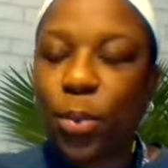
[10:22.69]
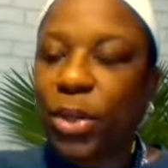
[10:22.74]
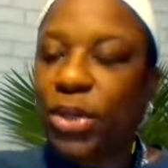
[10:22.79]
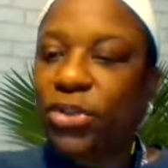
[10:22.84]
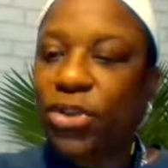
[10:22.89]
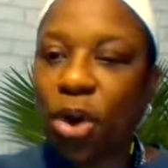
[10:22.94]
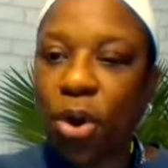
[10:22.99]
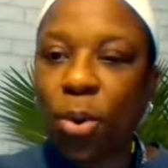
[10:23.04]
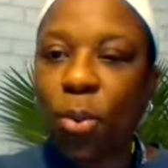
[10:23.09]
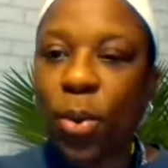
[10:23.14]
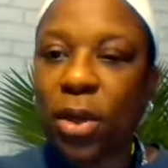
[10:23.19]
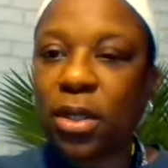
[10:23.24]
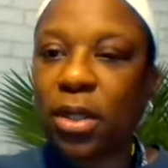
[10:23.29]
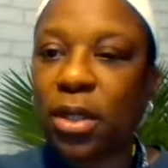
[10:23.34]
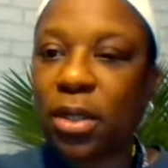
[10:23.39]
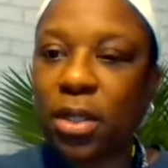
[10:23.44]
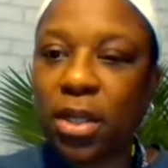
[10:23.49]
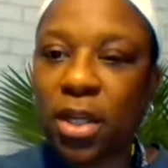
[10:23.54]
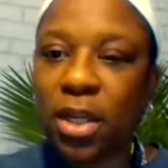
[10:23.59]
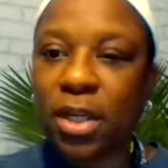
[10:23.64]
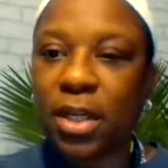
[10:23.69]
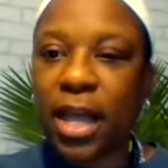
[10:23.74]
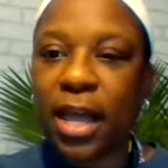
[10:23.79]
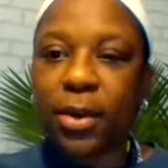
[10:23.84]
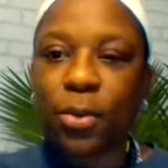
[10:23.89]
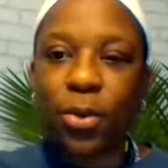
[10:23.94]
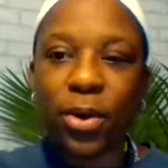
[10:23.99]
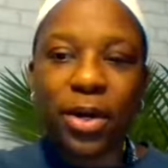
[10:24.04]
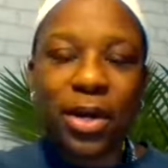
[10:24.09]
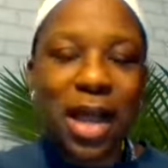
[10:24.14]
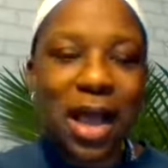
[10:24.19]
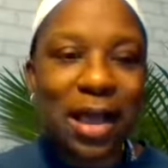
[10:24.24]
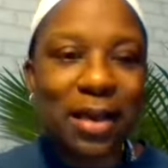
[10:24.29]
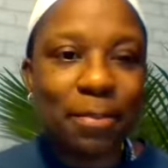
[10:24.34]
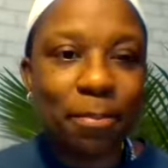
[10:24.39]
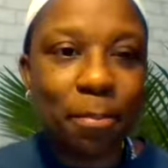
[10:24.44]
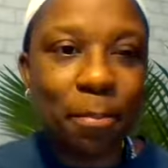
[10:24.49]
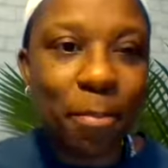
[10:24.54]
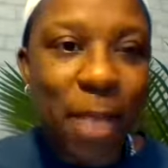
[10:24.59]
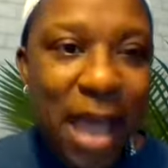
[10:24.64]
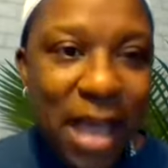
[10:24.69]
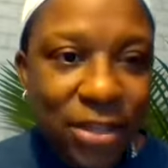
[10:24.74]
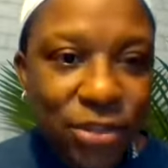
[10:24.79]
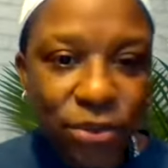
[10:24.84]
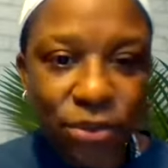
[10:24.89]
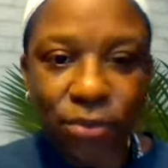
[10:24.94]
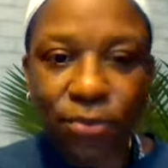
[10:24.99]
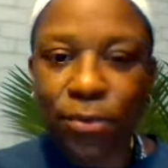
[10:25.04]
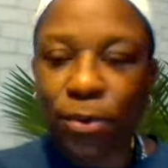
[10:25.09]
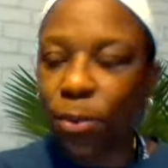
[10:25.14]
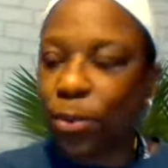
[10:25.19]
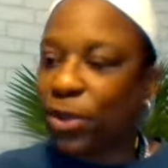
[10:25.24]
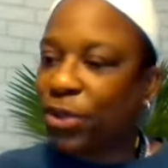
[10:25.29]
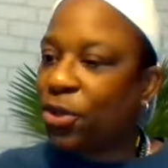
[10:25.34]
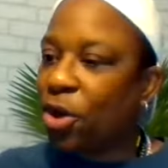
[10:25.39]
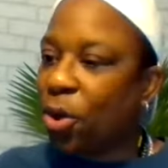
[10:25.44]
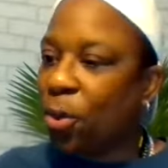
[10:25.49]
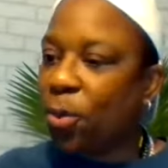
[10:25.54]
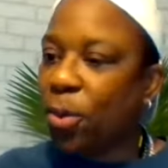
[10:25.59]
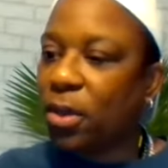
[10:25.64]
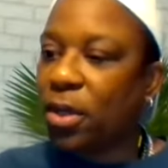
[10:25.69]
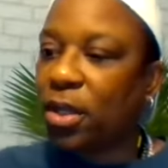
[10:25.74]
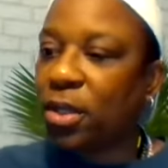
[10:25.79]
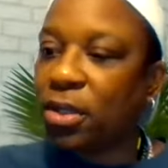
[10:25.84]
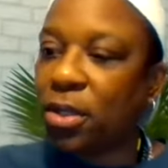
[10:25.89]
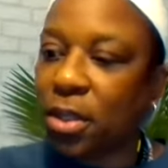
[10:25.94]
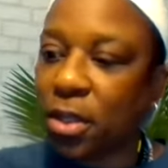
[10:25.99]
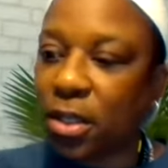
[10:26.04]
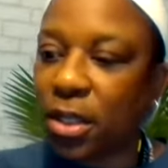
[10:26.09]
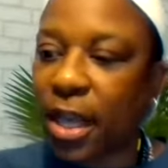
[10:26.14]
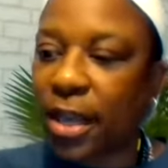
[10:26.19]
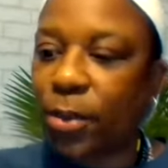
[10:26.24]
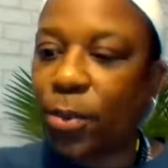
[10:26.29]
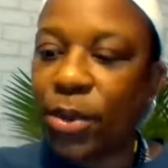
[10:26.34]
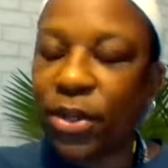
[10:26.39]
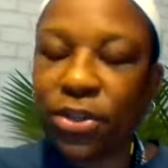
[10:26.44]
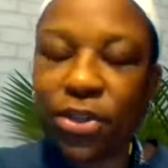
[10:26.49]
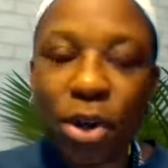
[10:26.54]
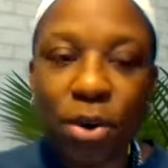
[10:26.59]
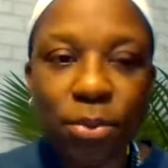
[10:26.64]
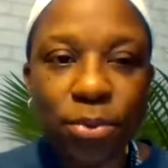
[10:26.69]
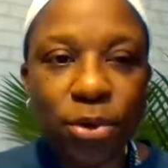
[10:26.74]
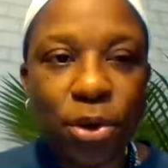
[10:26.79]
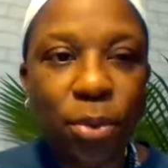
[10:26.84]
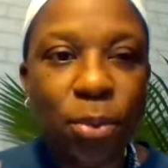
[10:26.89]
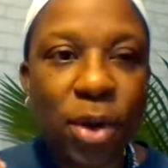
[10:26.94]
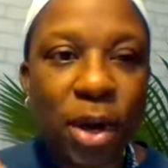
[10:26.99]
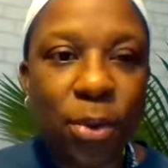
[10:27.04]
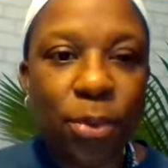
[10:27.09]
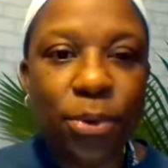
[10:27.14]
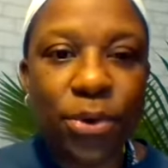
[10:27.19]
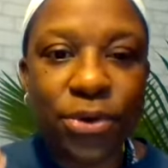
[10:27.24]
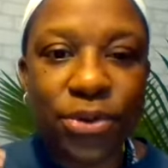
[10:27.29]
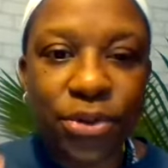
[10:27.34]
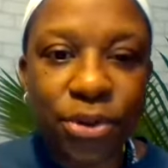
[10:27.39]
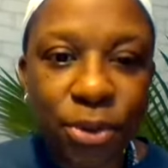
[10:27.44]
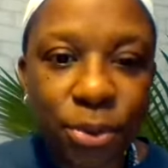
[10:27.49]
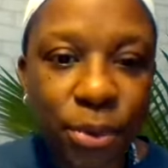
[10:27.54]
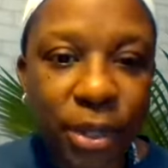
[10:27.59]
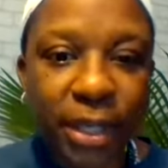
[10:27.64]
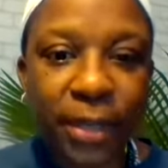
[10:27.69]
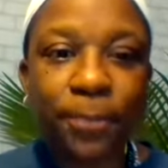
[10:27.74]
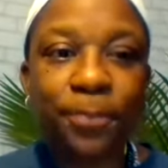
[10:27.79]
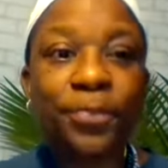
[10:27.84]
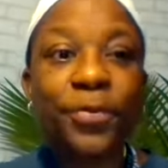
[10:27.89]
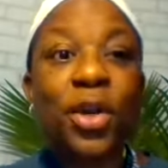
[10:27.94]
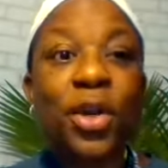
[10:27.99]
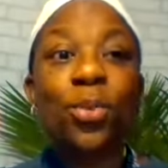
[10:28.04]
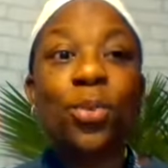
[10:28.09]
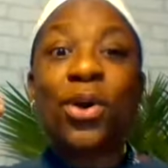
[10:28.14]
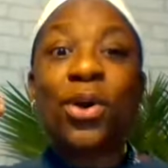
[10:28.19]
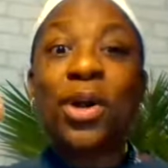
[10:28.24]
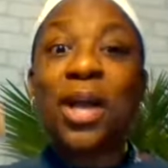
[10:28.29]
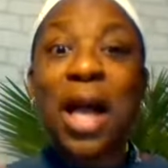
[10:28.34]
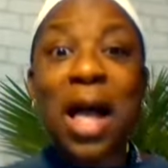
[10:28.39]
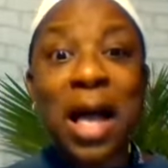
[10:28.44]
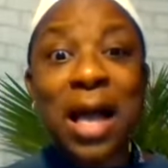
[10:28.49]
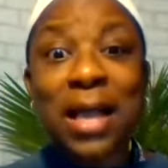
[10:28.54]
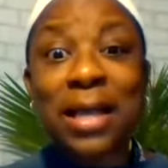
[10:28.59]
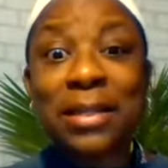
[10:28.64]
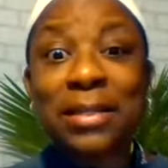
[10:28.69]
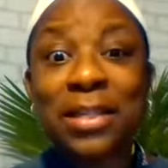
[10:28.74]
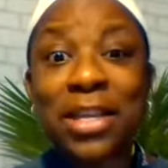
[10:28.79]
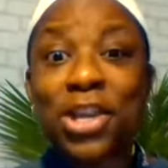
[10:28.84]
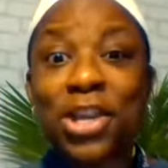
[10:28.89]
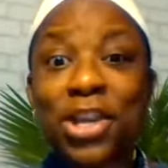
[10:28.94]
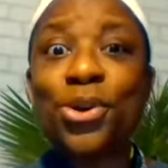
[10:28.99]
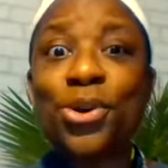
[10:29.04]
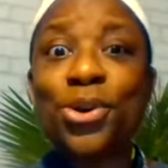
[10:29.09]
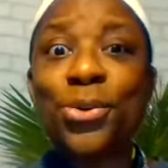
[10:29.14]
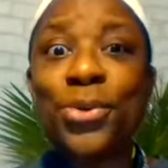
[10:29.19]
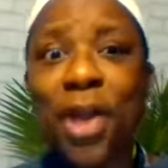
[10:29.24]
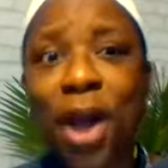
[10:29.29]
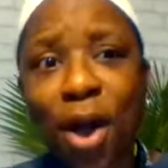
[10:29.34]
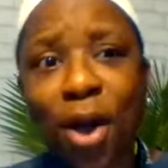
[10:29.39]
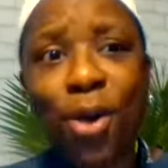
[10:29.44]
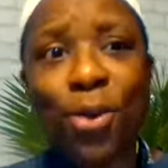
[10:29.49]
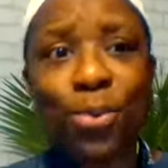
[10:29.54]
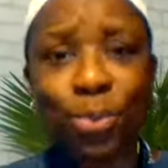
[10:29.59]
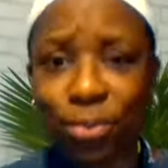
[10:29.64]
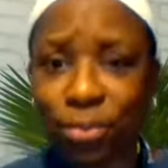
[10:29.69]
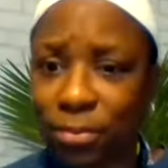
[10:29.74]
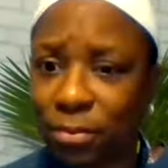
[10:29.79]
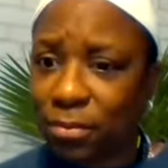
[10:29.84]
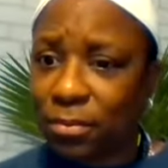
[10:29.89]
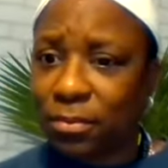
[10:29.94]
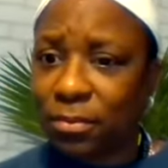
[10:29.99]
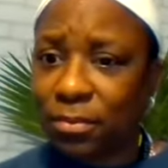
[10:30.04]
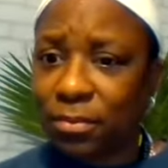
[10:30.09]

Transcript: We don't want to look like we're not masterful. We don't want to look like we don't know what we're doing. Well, guys, you don't.